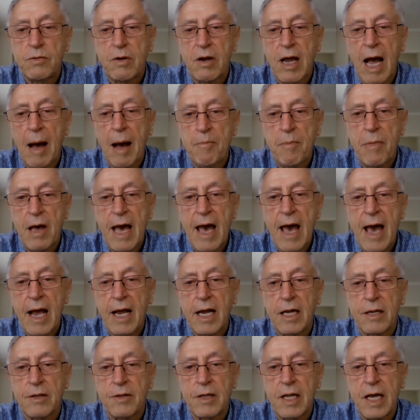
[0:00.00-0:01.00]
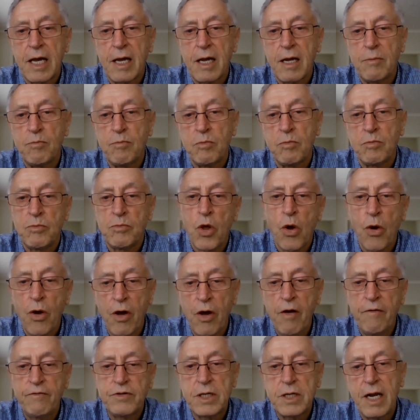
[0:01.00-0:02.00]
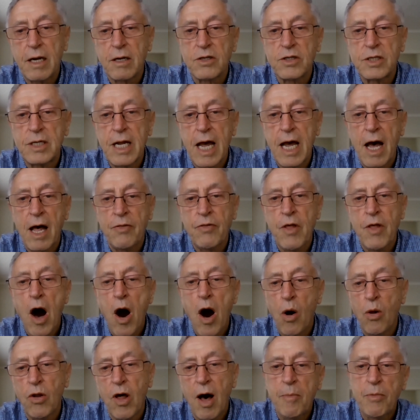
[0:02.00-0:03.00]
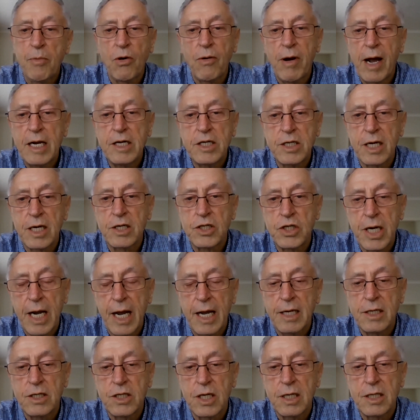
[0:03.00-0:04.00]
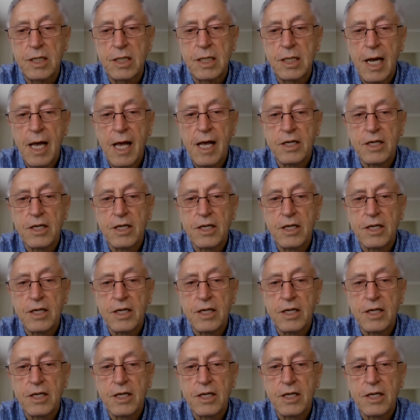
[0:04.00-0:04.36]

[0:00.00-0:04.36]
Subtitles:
come back and the nerve settles down. The whole operation changes.